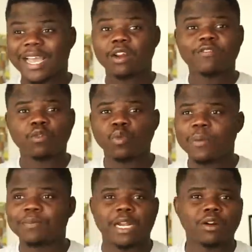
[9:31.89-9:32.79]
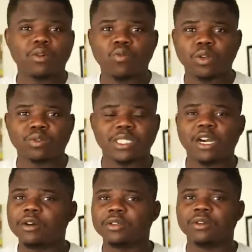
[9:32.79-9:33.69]
I get overwhelmed. I don't know what to
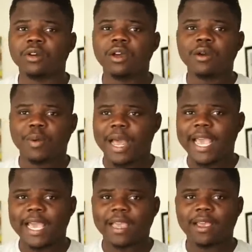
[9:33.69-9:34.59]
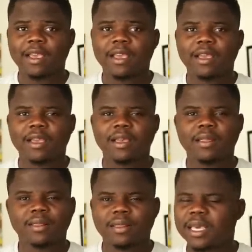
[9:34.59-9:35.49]
tell you. But hey,
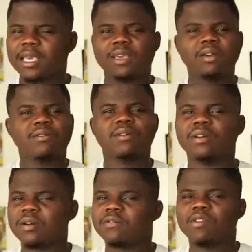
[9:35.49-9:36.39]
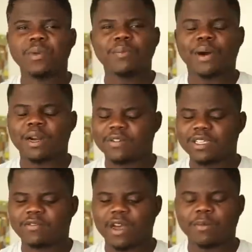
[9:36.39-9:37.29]
thank you for being part of
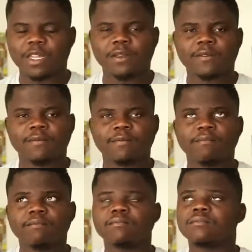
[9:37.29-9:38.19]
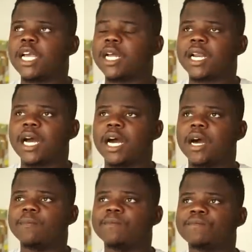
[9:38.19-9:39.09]
this family. And
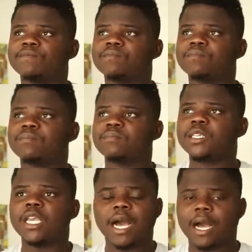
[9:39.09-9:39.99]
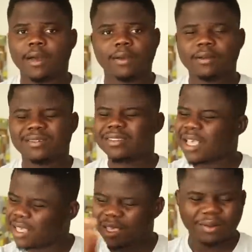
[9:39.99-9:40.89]
um, yeah,
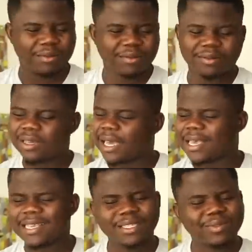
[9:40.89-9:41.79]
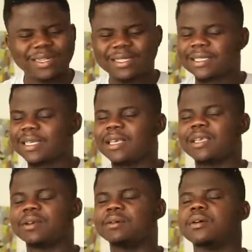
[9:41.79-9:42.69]
thank you. I, I just want to say
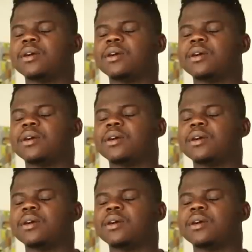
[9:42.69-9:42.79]
thank you.